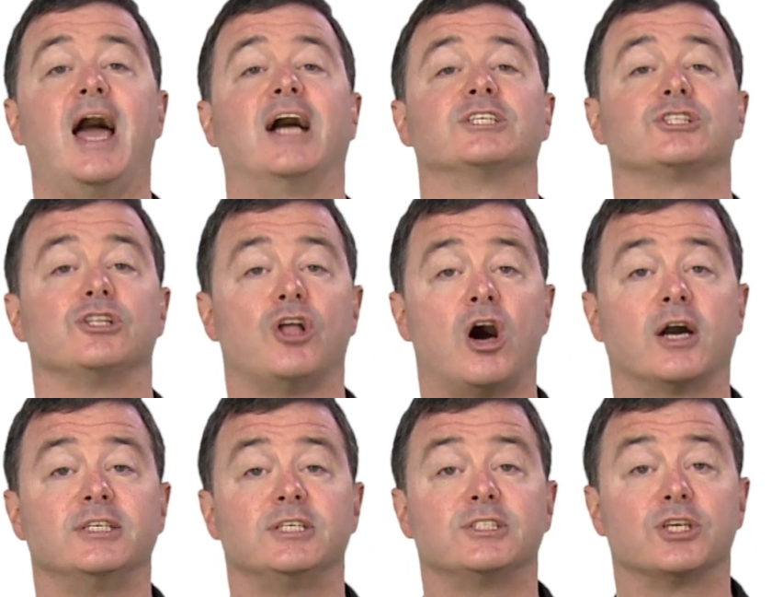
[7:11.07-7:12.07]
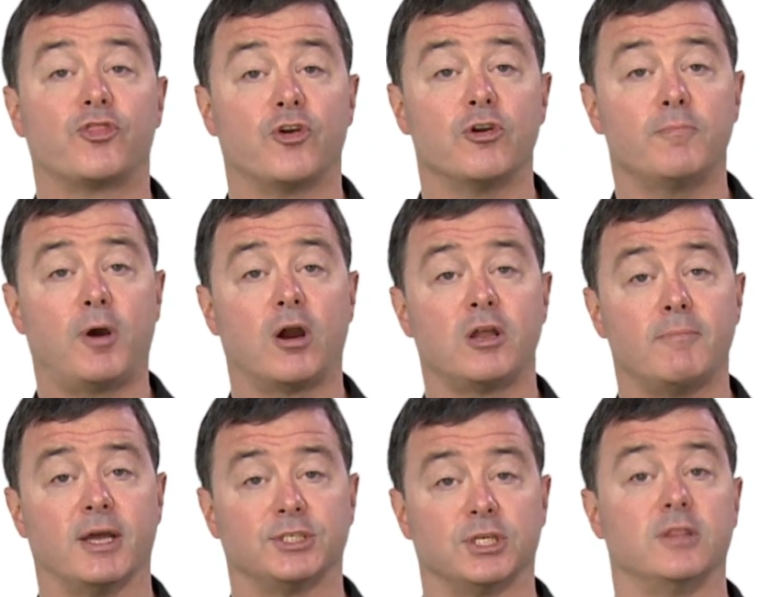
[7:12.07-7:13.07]
as long as it's a third-party
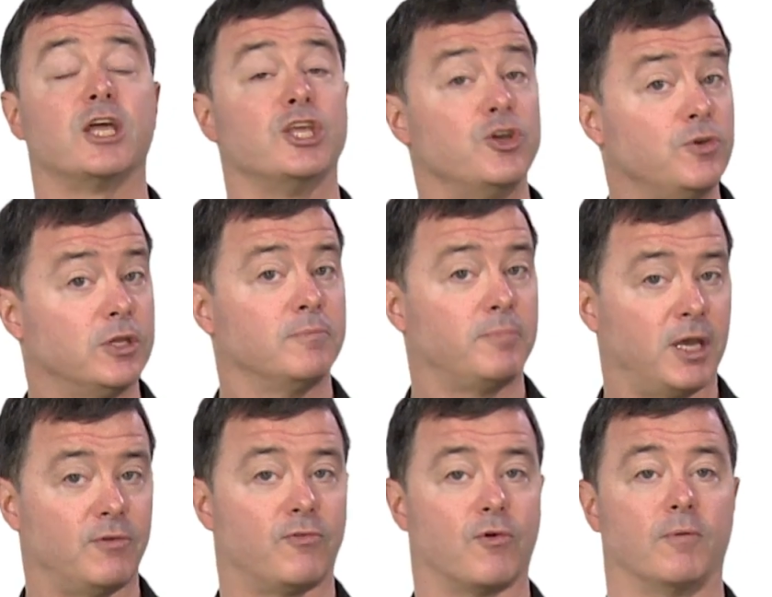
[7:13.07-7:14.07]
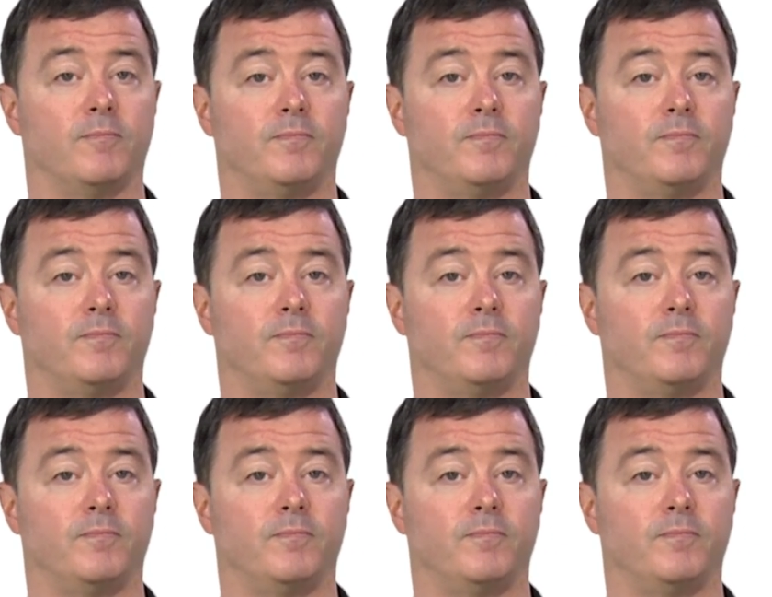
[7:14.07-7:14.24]
mention that you didn't pay for.